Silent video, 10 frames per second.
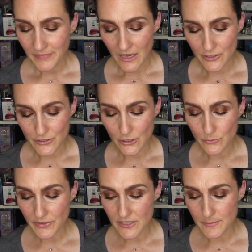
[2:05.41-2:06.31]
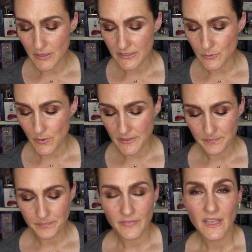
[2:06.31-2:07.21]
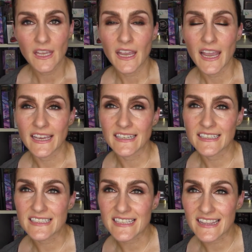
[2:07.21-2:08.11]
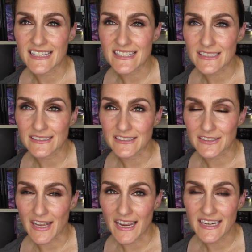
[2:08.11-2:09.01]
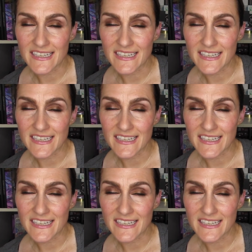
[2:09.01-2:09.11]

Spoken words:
I'll start with the smallest one, and it is this little guy.